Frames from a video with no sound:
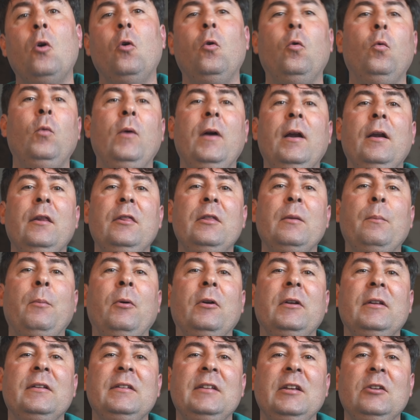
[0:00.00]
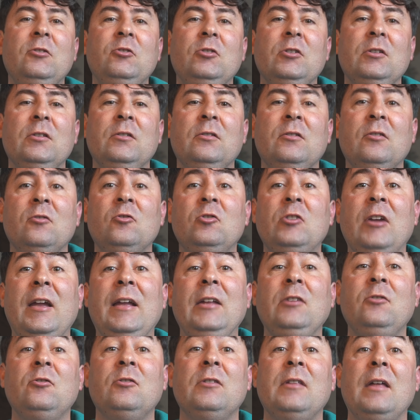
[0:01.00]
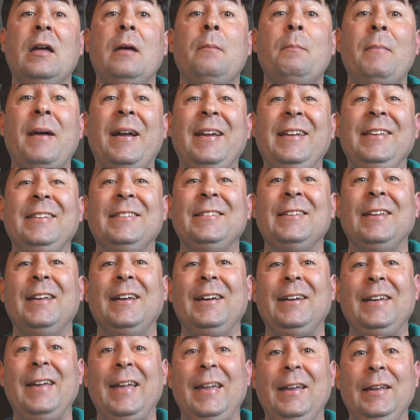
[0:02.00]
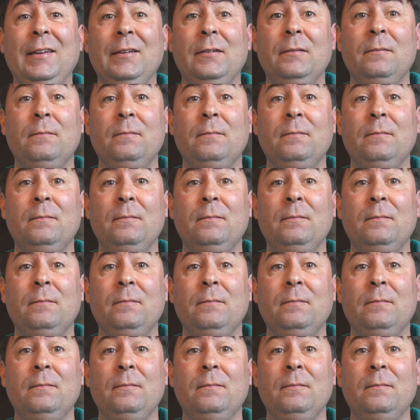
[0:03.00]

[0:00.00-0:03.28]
will the politicians change their minds again?